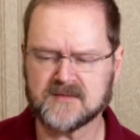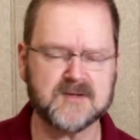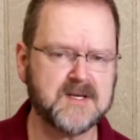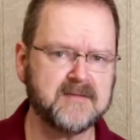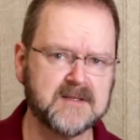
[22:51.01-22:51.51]
For
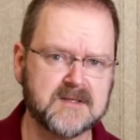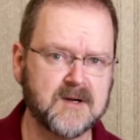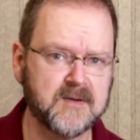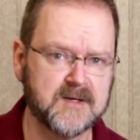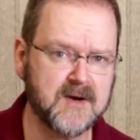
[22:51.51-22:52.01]
shoveling
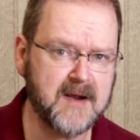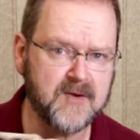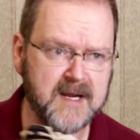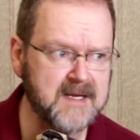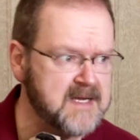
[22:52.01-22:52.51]
snow in the
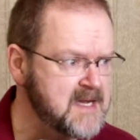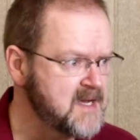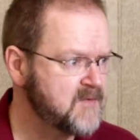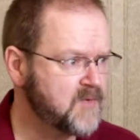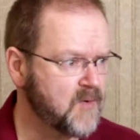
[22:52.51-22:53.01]
driveway,
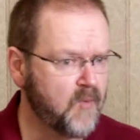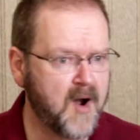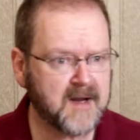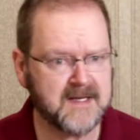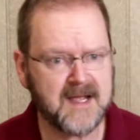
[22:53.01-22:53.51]
for
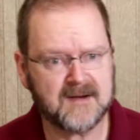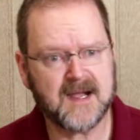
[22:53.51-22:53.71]
walking down